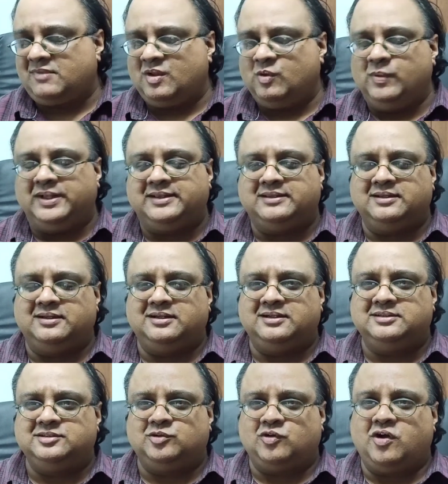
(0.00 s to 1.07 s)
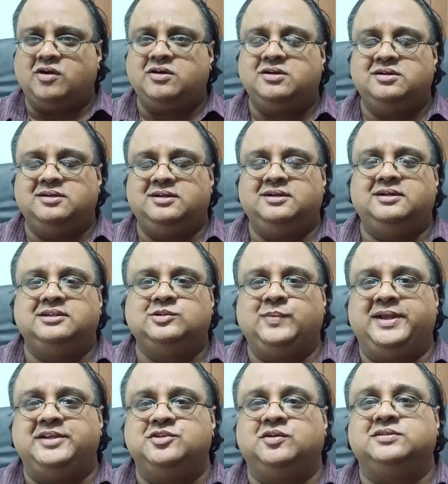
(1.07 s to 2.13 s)
with The Rock,
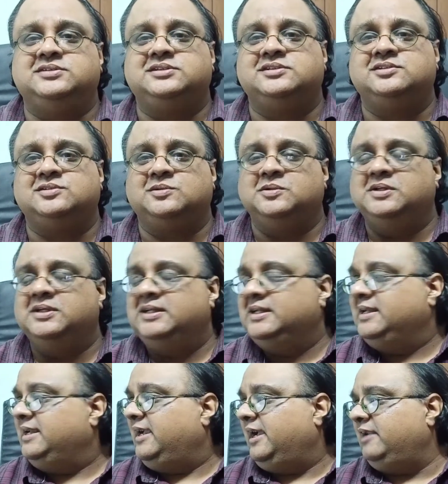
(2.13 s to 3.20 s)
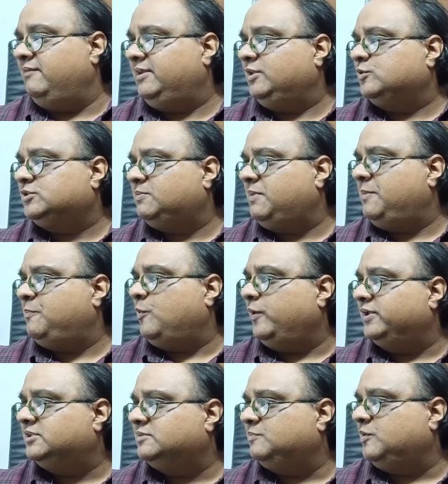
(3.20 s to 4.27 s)
Dwayne Johnson. So anyway, those are my
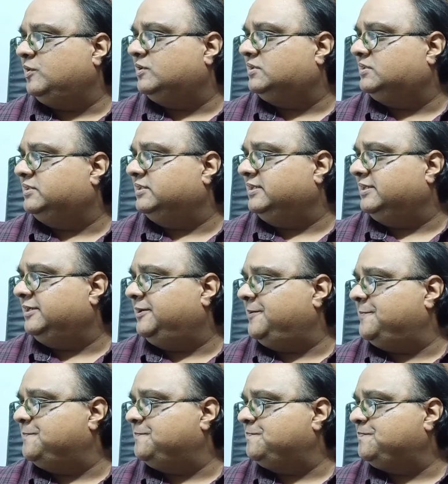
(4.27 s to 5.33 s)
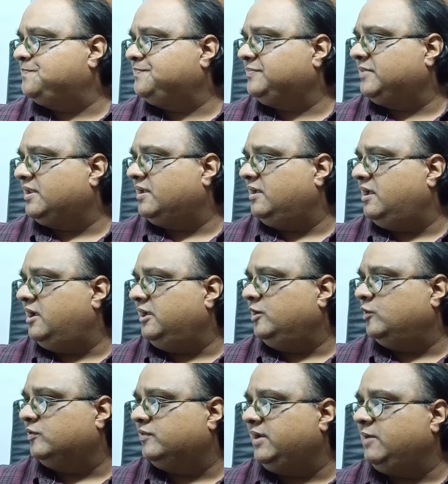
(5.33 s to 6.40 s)
points about,
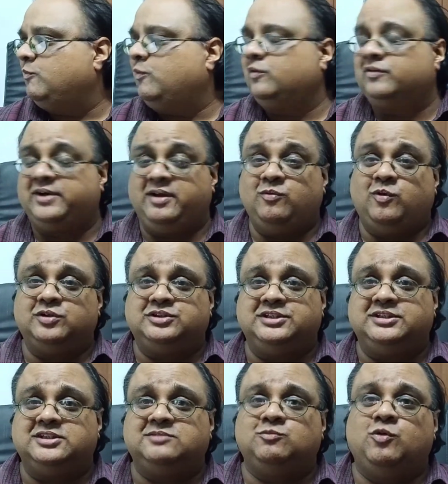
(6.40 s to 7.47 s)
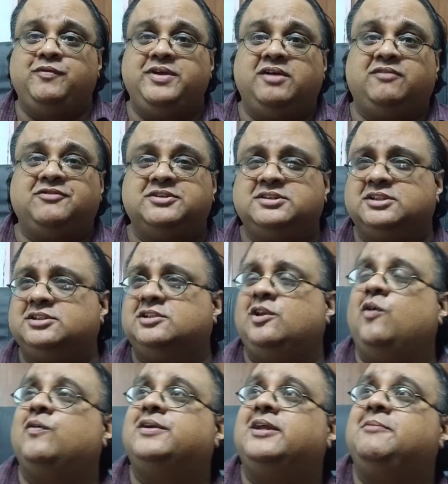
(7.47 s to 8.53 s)
rewatching this movie after such a
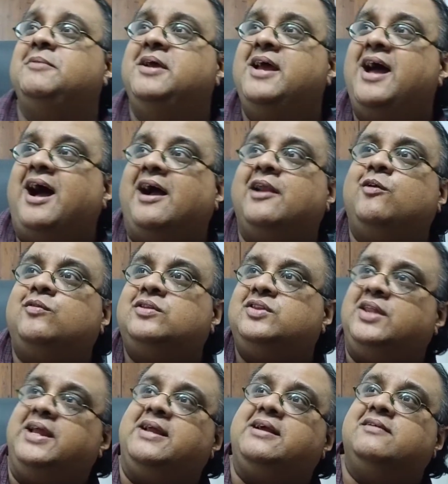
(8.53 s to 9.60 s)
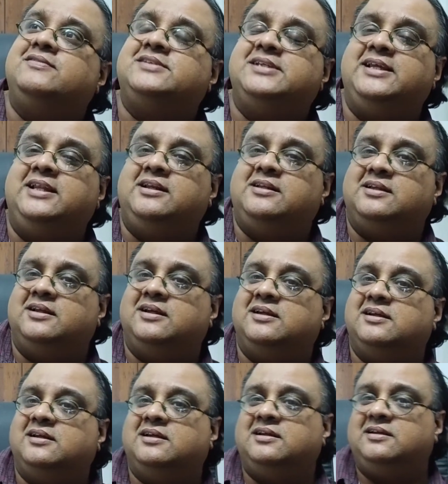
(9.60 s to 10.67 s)
long time. I don't think I've seen
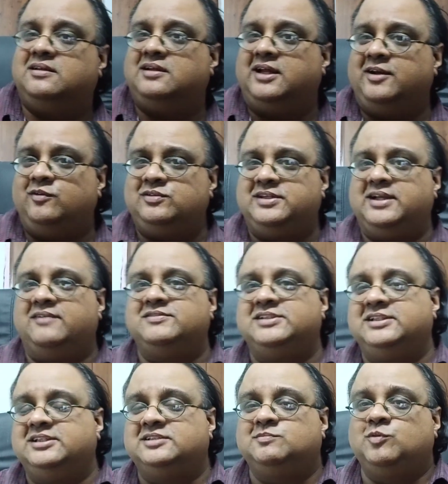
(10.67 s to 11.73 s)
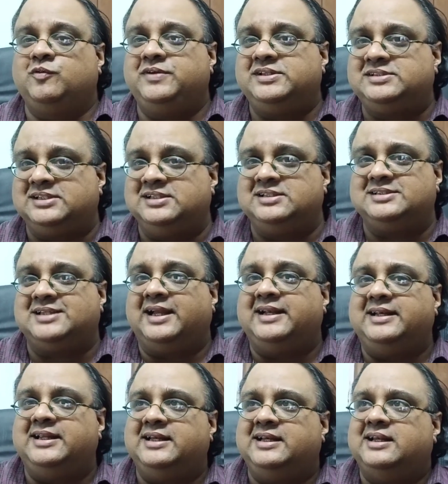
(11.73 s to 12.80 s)
this movie since
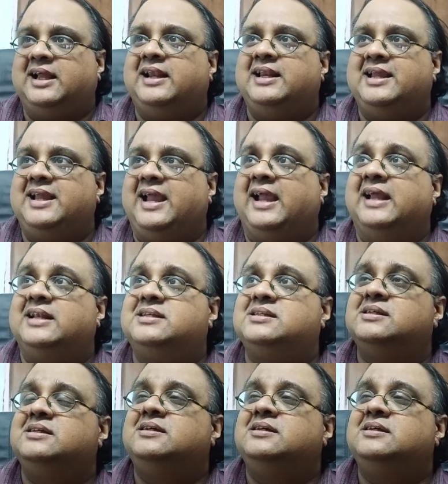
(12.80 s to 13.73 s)
1998